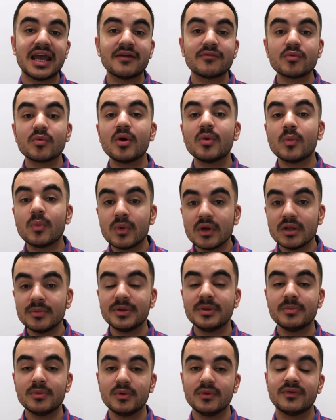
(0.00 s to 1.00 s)
everyone will
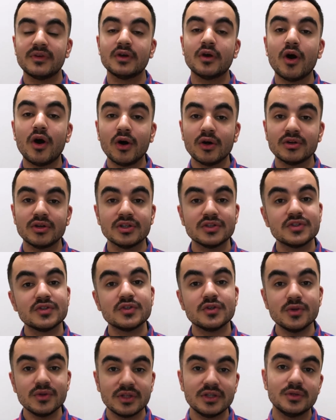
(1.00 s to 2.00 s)
be moving on
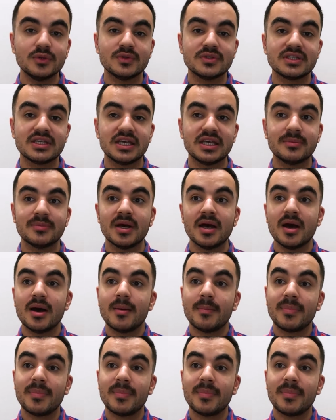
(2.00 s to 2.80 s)
to the new scheme